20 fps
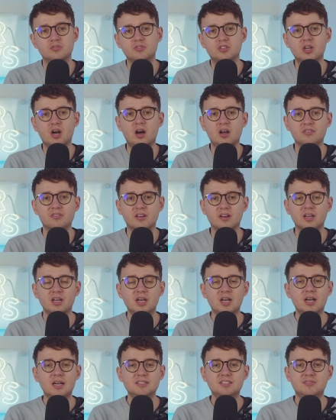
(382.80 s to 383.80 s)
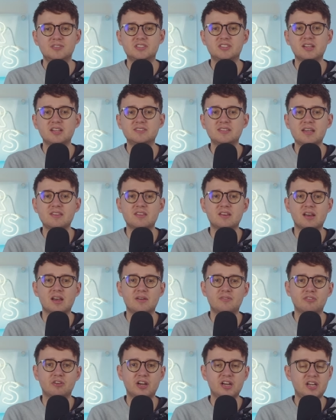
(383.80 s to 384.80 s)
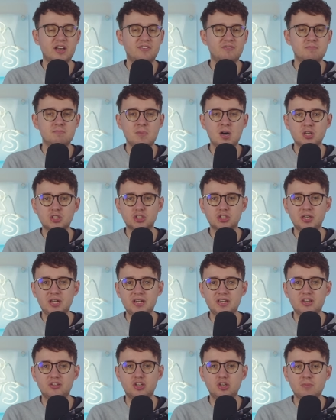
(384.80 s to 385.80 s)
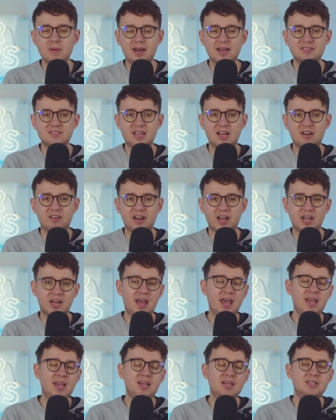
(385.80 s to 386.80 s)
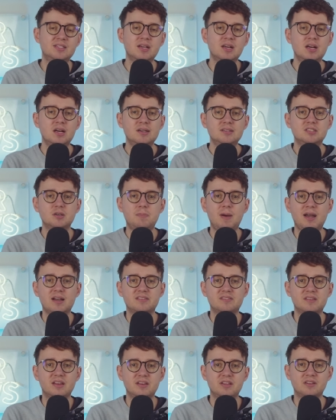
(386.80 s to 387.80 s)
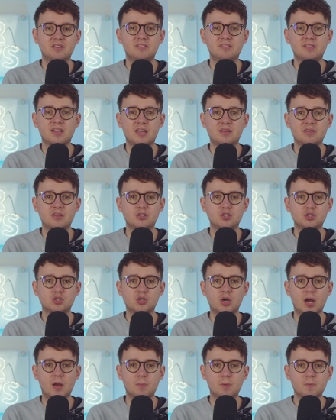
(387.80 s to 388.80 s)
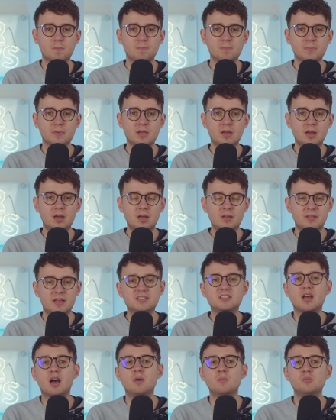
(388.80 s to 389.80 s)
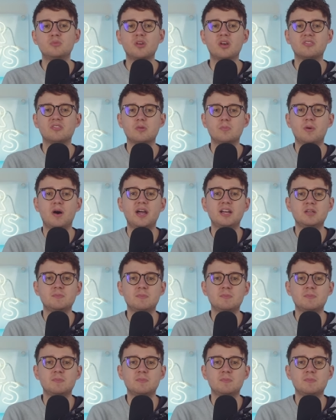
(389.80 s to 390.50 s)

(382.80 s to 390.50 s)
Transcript: of Gaza to facilitate the delivery of much needed humanitarian aid to Palestinians in the Strip. This comes as the Biden